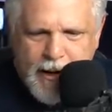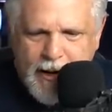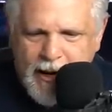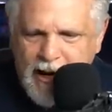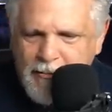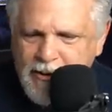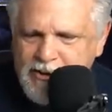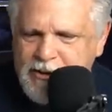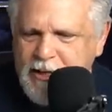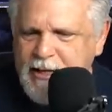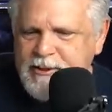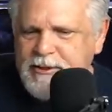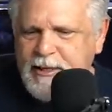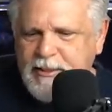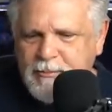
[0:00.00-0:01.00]
Emin
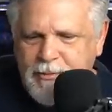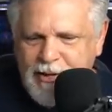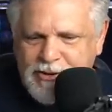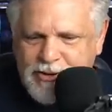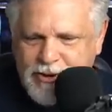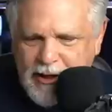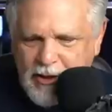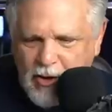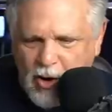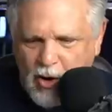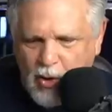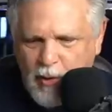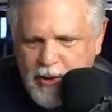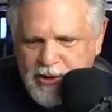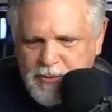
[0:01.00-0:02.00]
says that the best thing
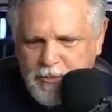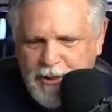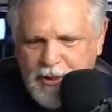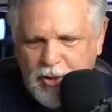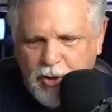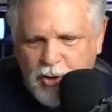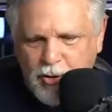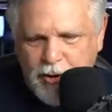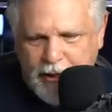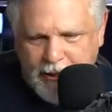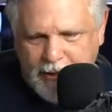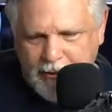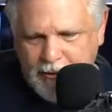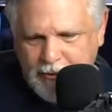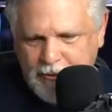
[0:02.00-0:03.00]
always be
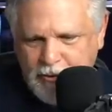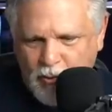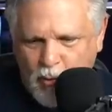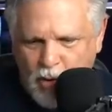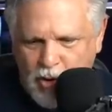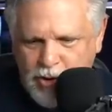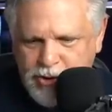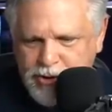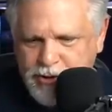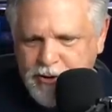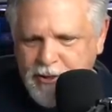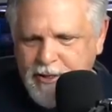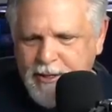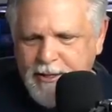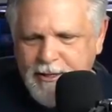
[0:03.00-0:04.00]
learning. Worse,
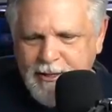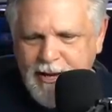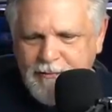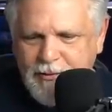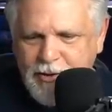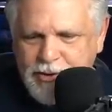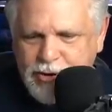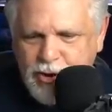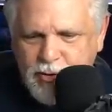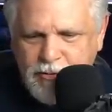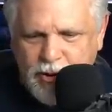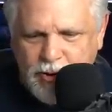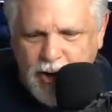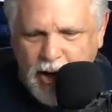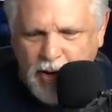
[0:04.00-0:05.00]
never assume
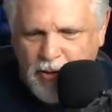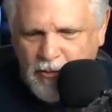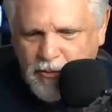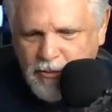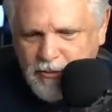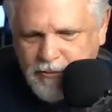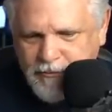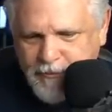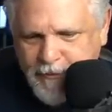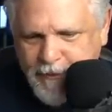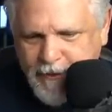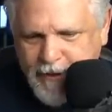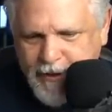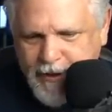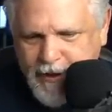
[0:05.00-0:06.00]
you know.
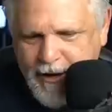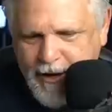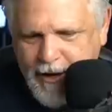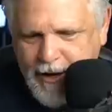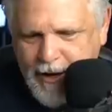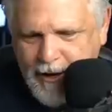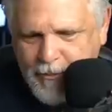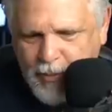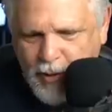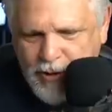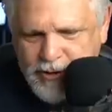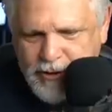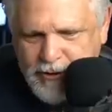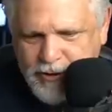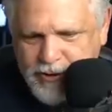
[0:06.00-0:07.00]
Boy,
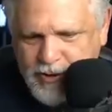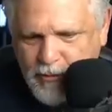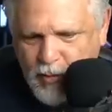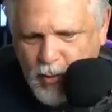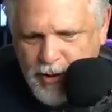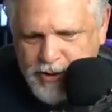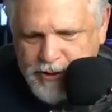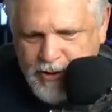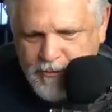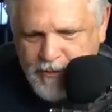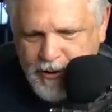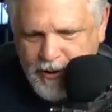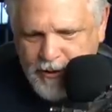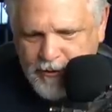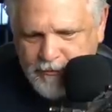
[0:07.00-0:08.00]
is that there's some wisdom
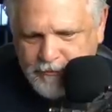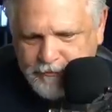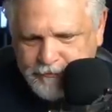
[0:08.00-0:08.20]
there.